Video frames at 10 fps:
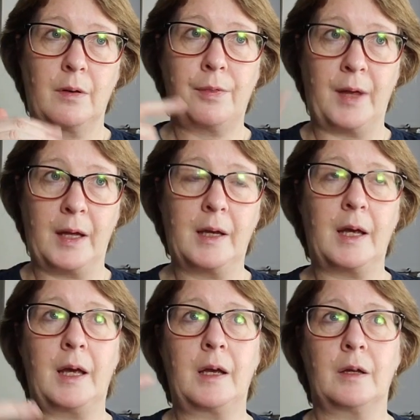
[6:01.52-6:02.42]

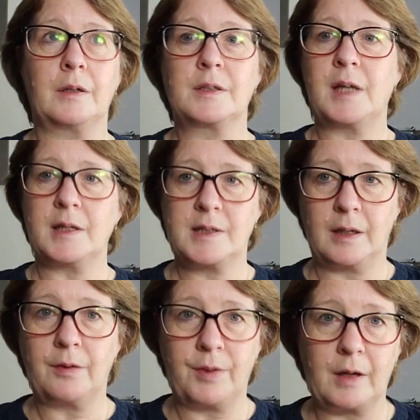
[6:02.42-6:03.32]
thinking and testing
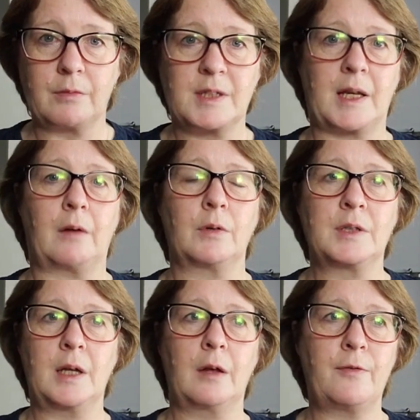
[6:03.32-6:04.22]
theories out
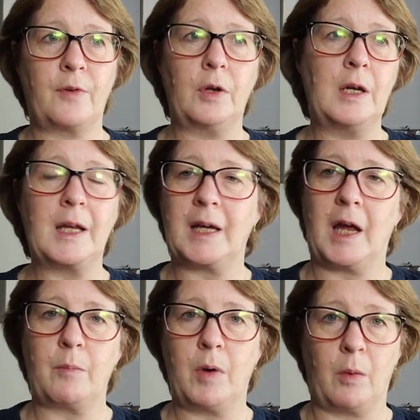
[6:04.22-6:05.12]
until I finally
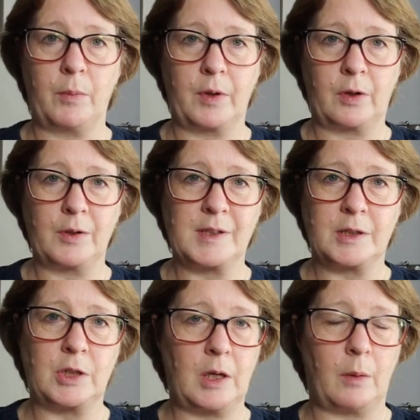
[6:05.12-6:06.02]
came up with the
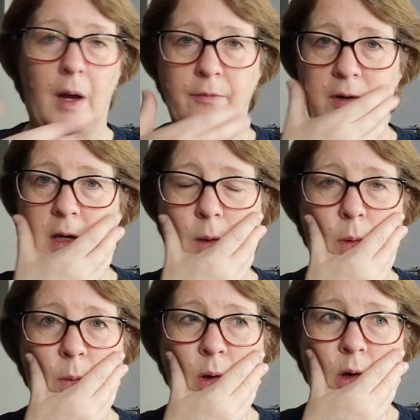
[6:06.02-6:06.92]
concept. I finally came
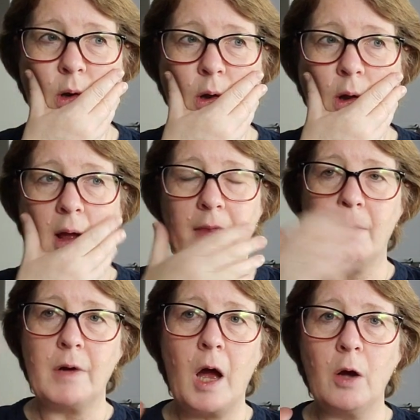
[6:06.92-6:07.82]
up, there
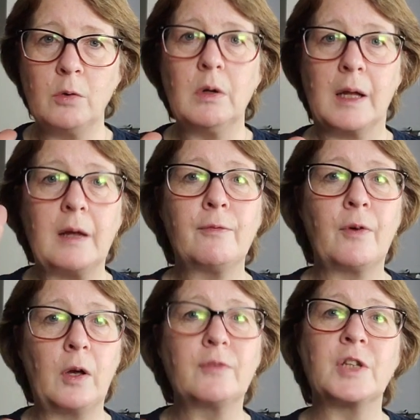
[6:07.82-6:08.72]
are only
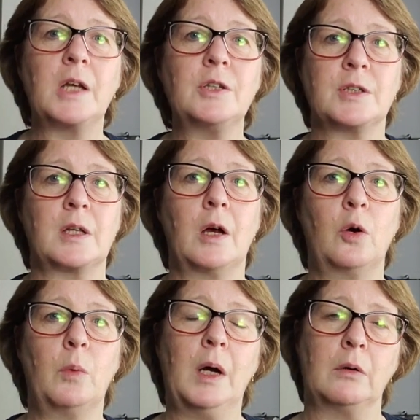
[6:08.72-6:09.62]
5 changes in the whole
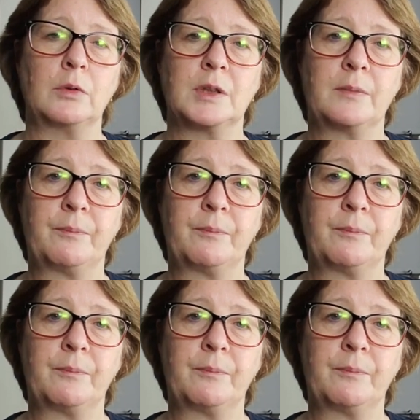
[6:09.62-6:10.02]
world.